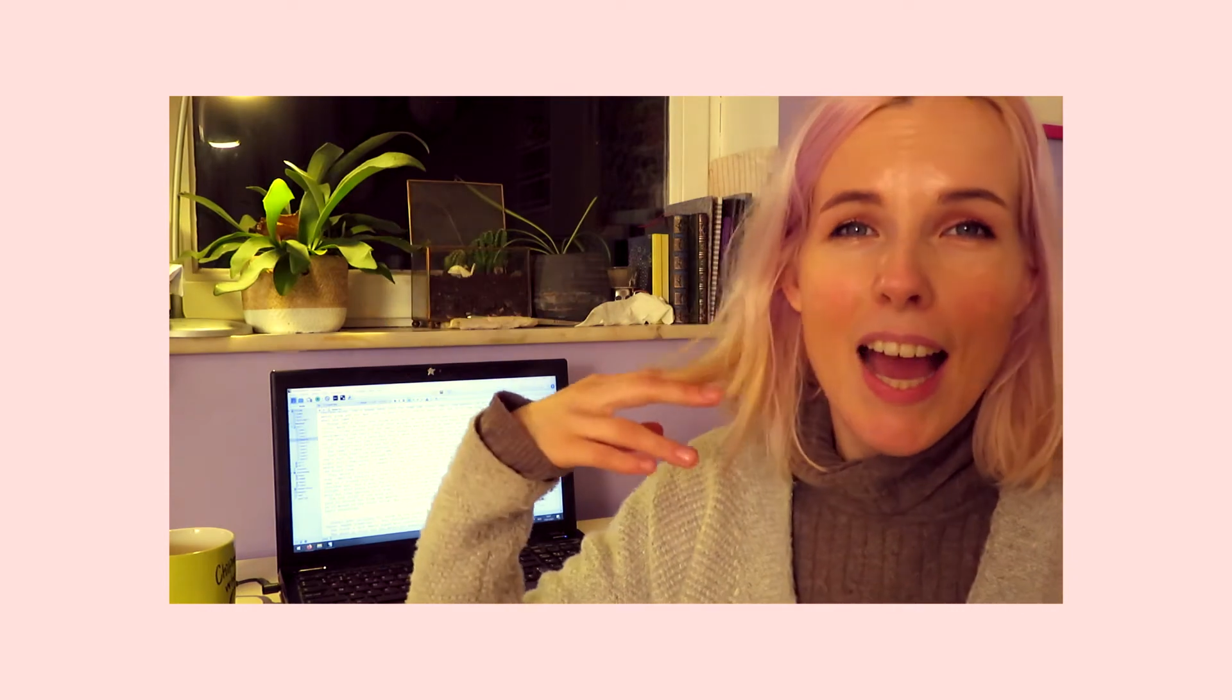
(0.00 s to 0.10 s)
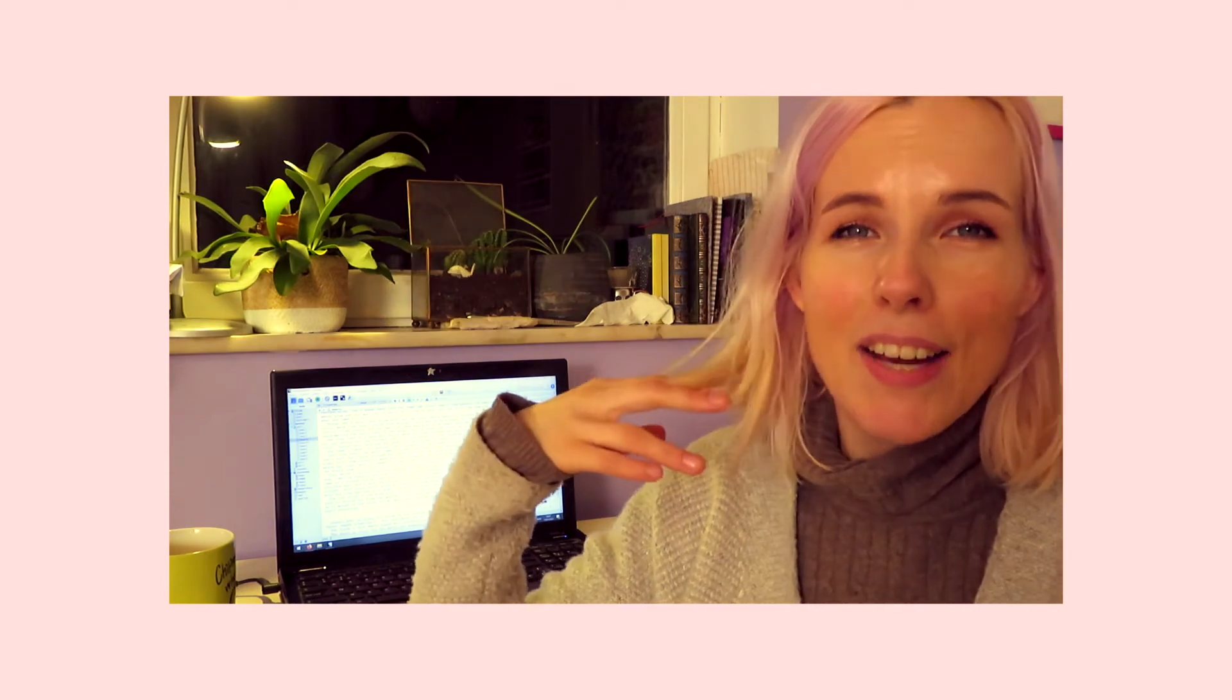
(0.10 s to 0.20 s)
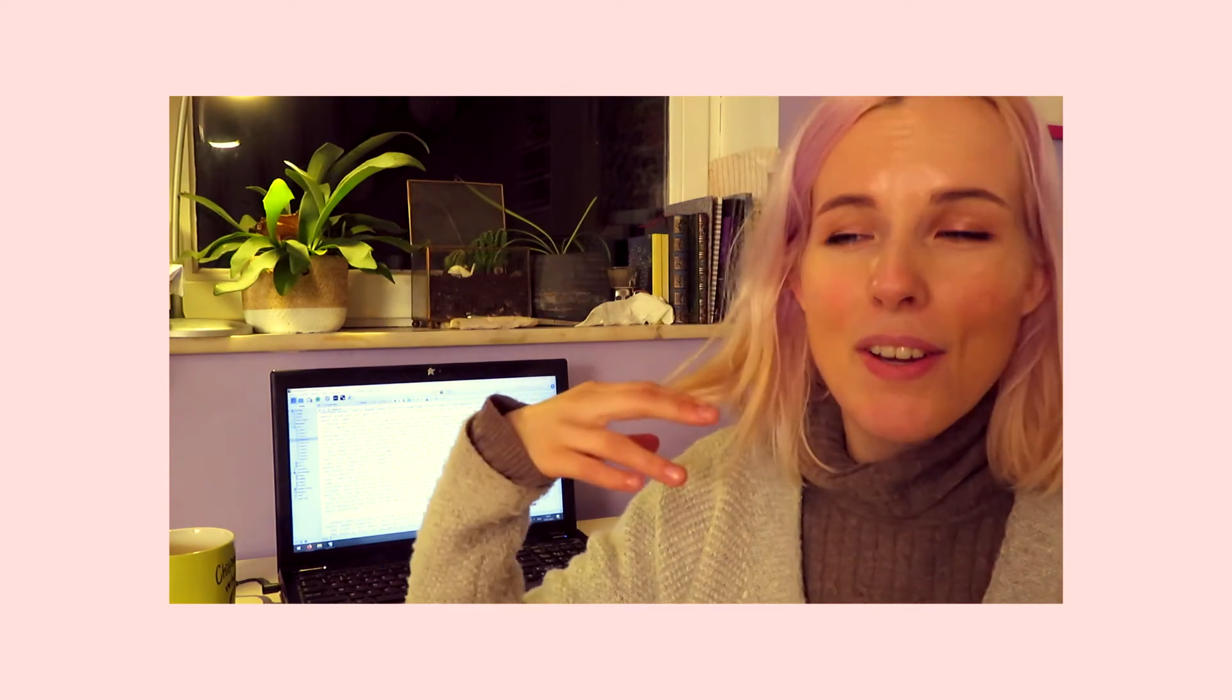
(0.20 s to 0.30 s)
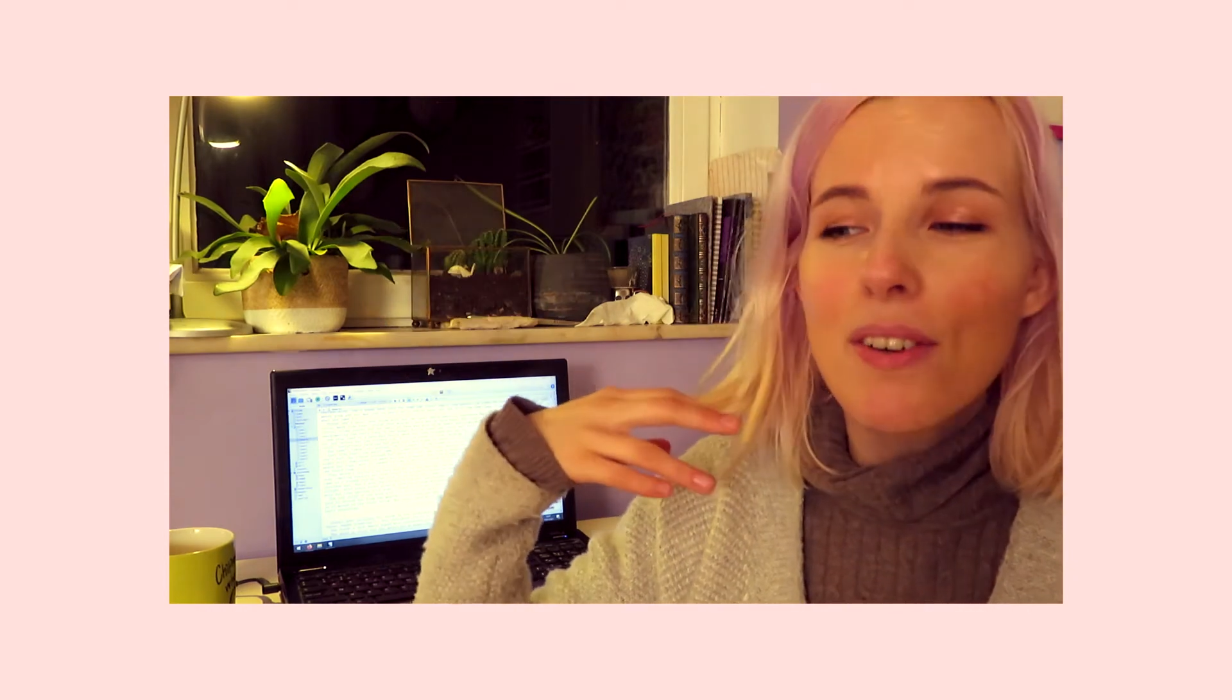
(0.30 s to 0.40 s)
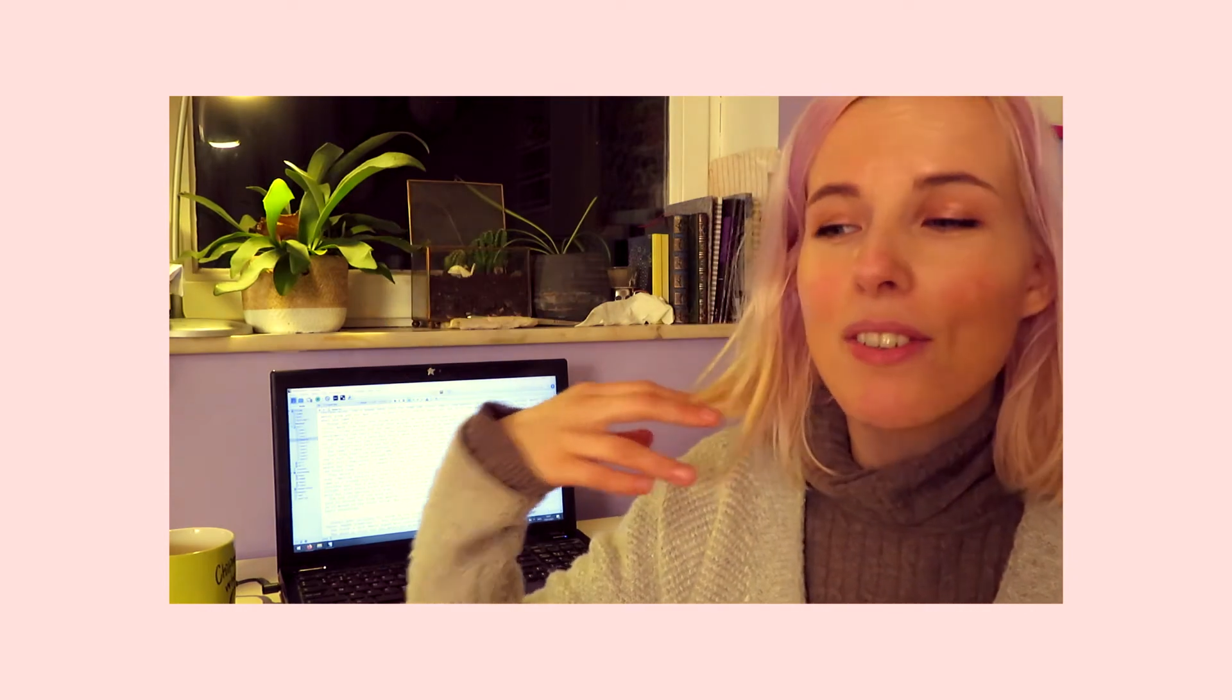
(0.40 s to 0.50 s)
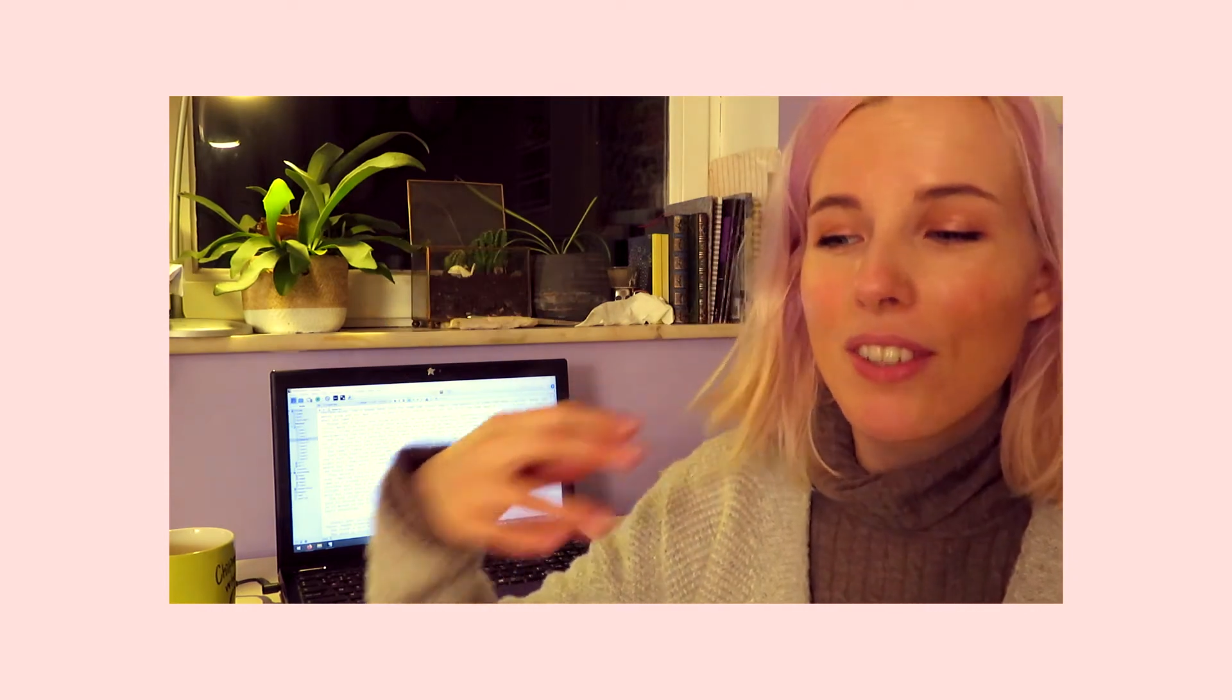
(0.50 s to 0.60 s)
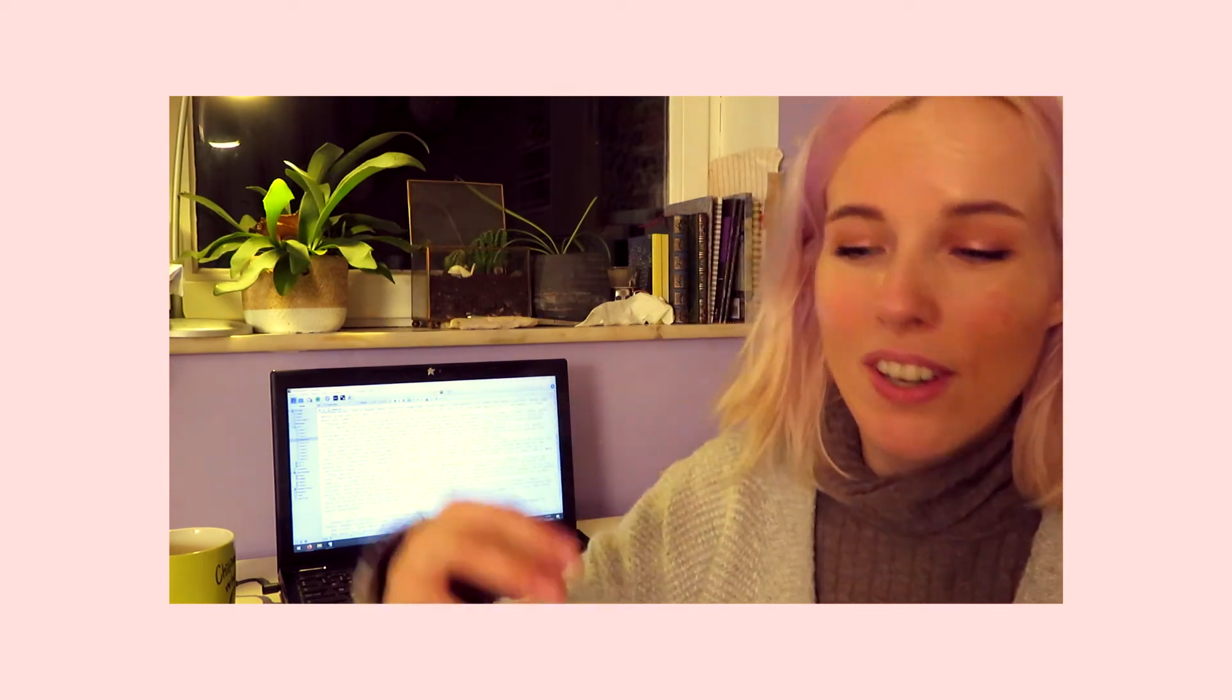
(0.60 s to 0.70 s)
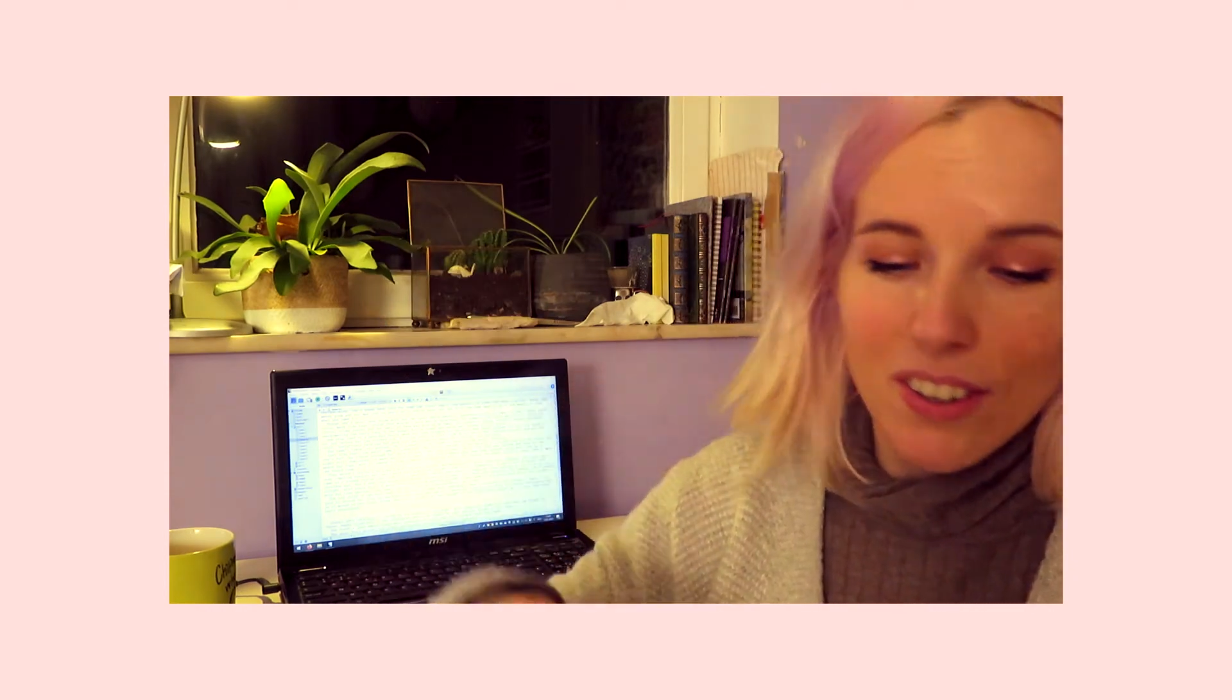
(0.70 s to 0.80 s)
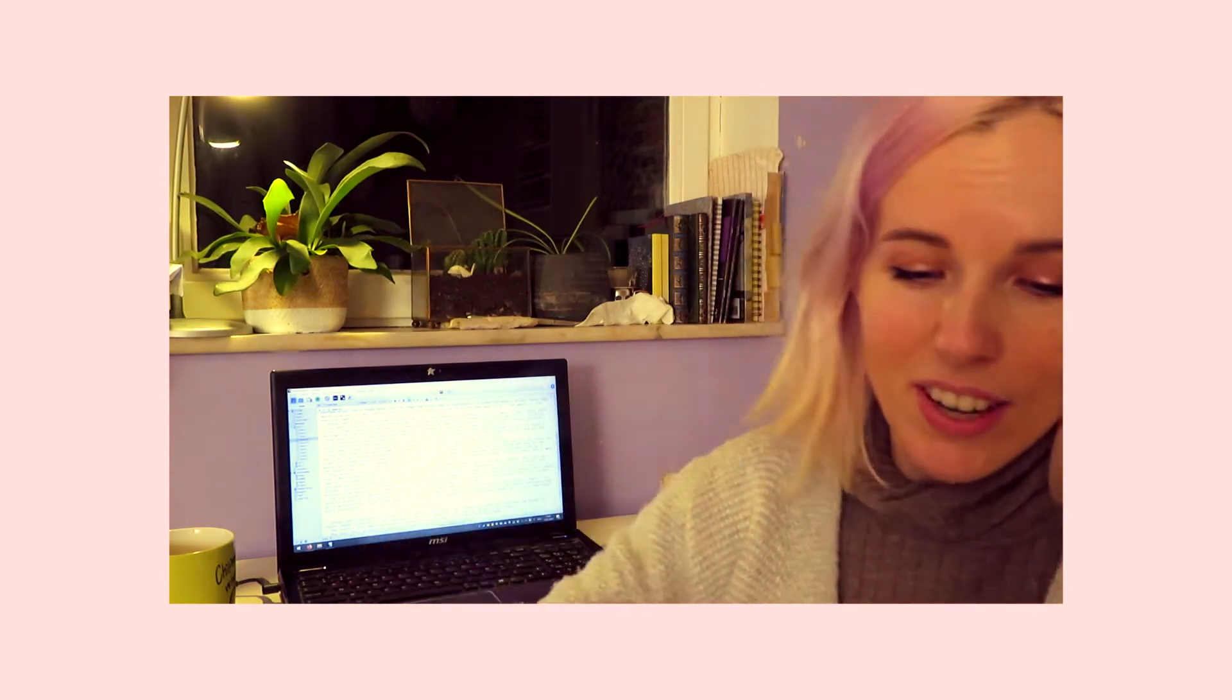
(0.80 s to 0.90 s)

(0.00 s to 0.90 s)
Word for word: I don't know.